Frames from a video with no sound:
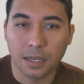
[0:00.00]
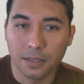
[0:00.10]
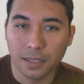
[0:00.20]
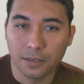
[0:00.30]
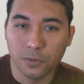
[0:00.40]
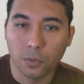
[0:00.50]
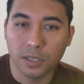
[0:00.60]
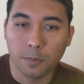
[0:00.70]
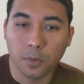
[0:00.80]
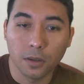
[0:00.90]
and then you win
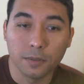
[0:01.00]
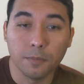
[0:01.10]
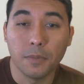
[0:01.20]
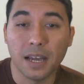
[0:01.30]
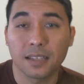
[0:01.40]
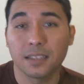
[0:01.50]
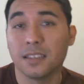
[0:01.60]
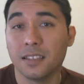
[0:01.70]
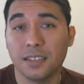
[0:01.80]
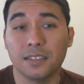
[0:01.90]
a pawn back
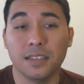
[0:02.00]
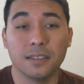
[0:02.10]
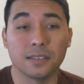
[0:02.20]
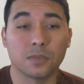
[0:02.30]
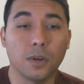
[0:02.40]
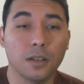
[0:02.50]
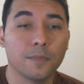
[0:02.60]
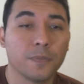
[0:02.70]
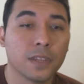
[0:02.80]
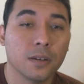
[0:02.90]
in the end as
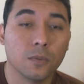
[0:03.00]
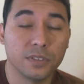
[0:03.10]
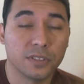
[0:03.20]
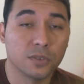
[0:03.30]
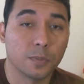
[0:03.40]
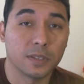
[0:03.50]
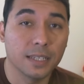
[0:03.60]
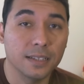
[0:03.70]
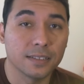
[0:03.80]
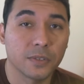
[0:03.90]
well, which is super
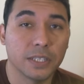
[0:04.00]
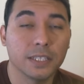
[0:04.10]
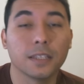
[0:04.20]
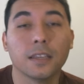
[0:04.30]
nice, right?